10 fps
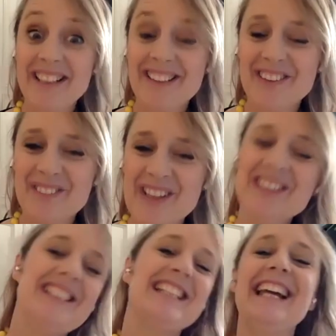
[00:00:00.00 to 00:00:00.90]
and group
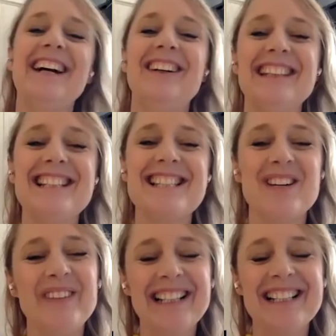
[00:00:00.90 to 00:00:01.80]
coaching on these
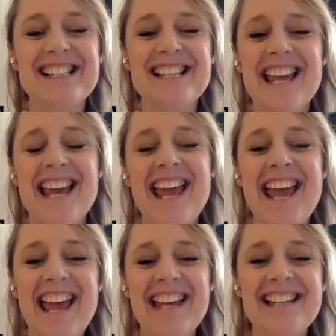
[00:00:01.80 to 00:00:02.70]
topics,
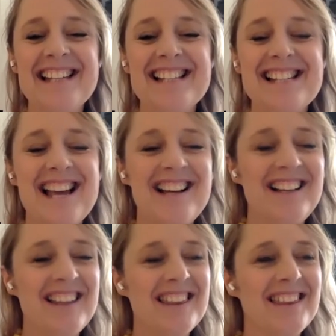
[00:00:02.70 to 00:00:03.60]
and
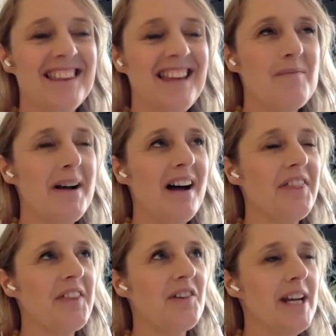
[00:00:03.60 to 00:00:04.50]
about
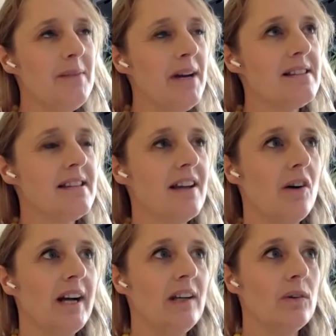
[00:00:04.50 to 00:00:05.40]
3 months
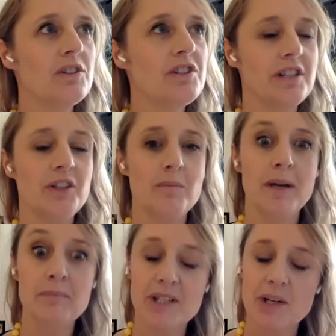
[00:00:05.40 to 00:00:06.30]
ago, I launched a new
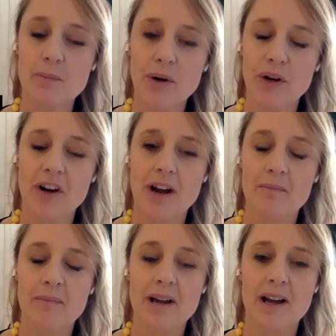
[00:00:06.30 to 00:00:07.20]
membership
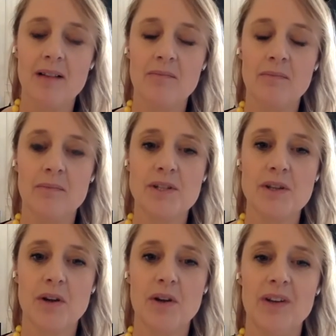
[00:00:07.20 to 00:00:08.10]
program.
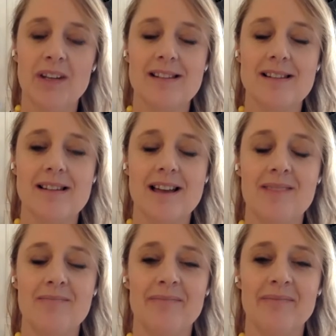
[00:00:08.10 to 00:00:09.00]
So it's
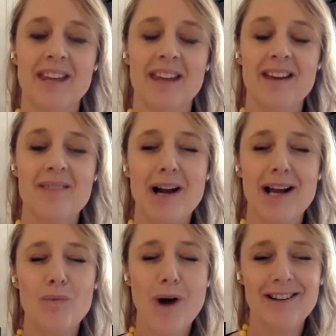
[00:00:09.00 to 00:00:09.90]
my
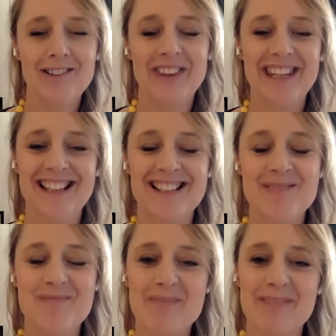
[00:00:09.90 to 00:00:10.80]
Wild
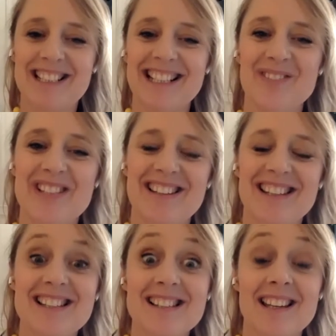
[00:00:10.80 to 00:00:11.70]
Things membership. So
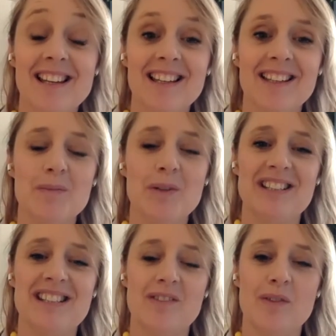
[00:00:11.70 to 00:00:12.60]
this is a
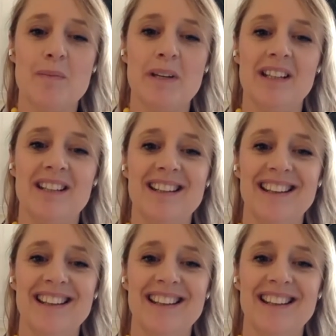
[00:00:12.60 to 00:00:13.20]
community of women.